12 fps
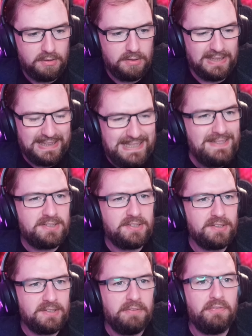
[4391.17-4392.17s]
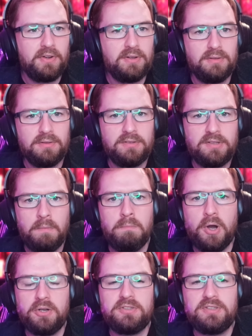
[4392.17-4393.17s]
least difficult to
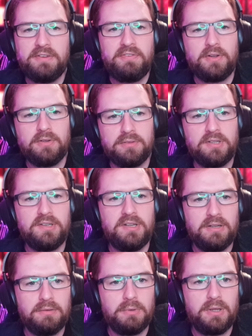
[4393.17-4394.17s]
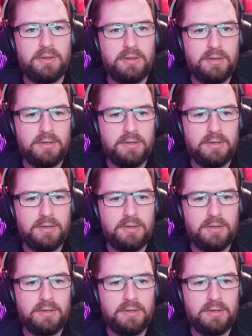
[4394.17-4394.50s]
most difficult to deal with.